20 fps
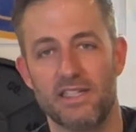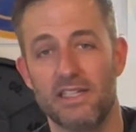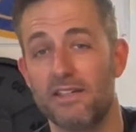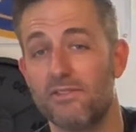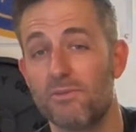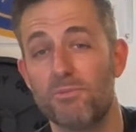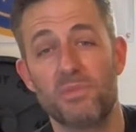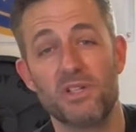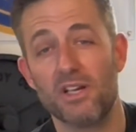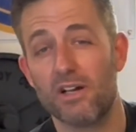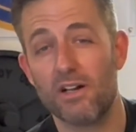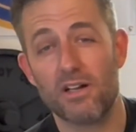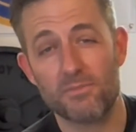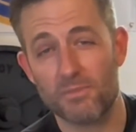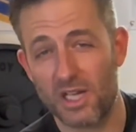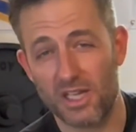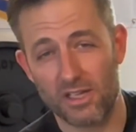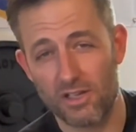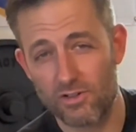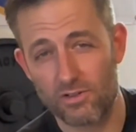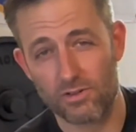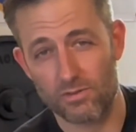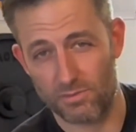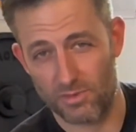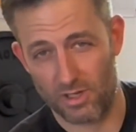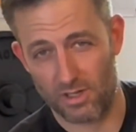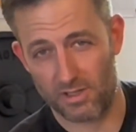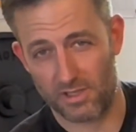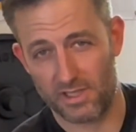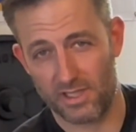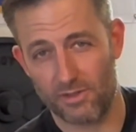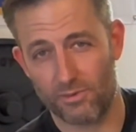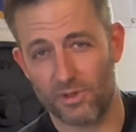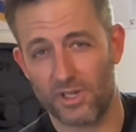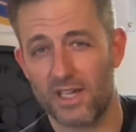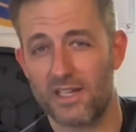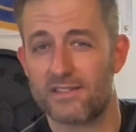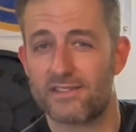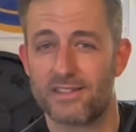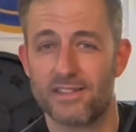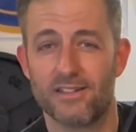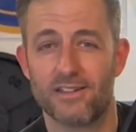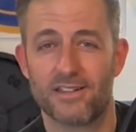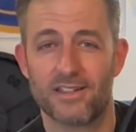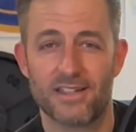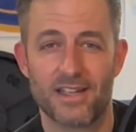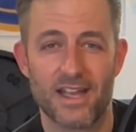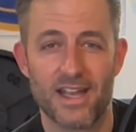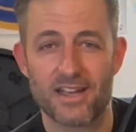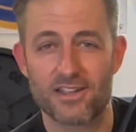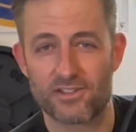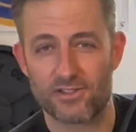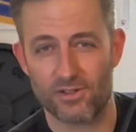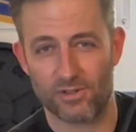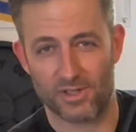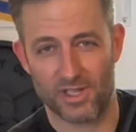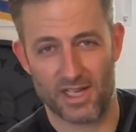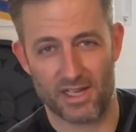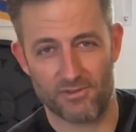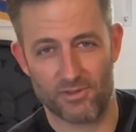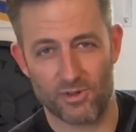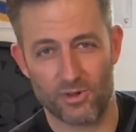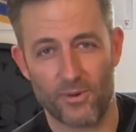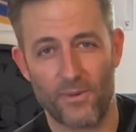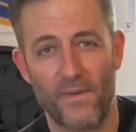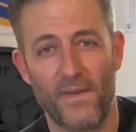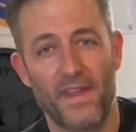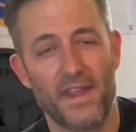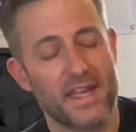even beyond my local market, what I see on a national level